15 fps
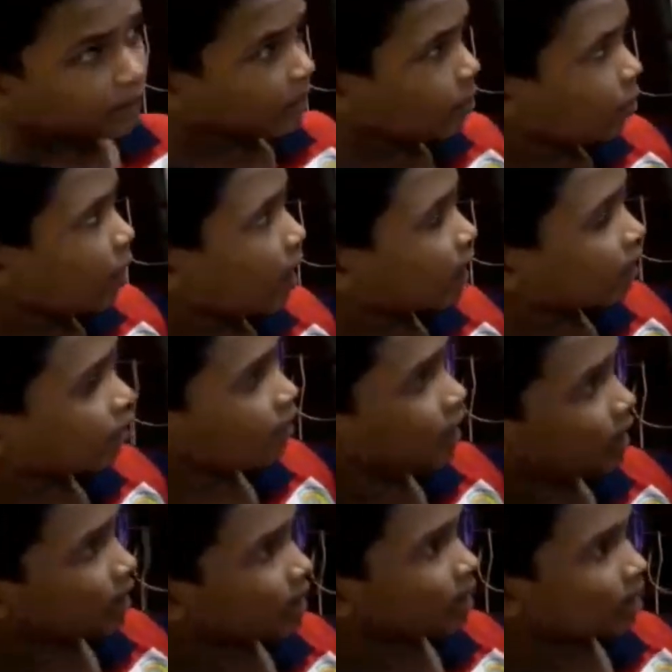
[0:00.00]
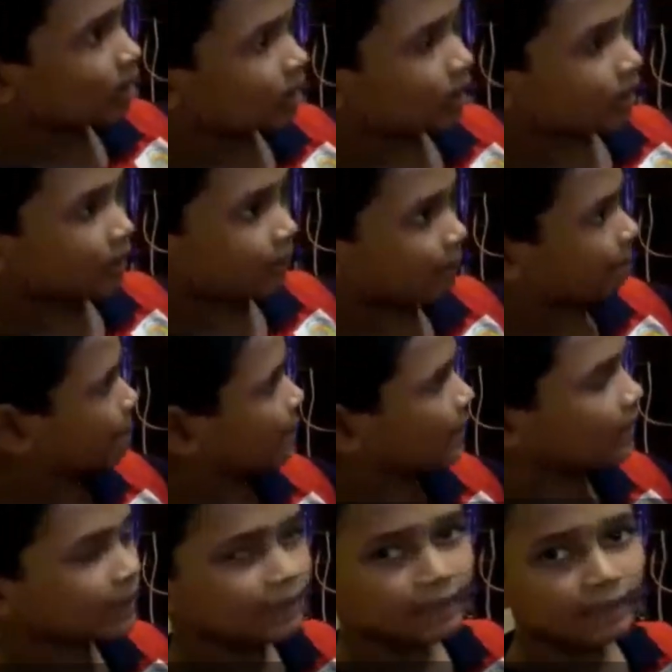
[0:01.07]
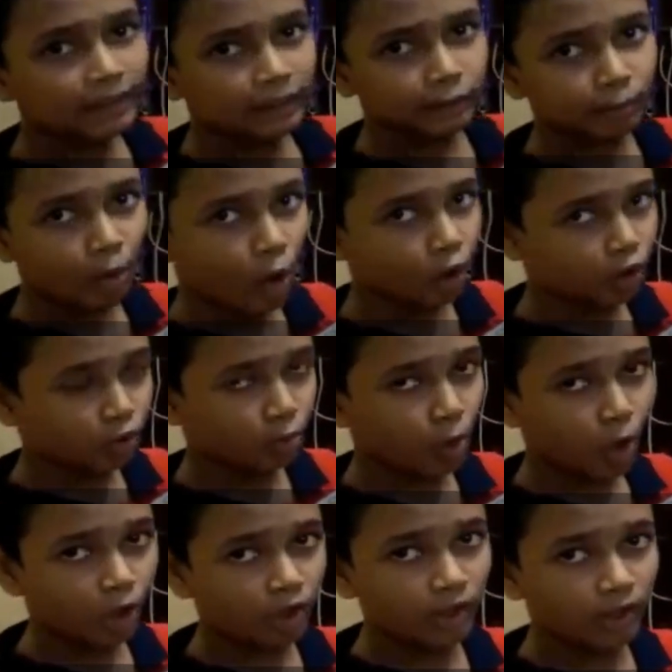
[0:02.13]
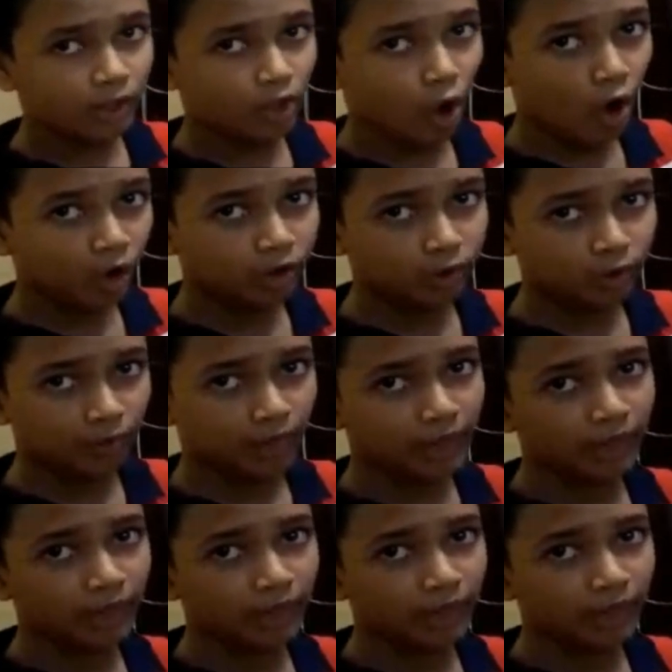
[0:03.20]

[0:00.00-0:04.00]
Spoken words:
what the small rocks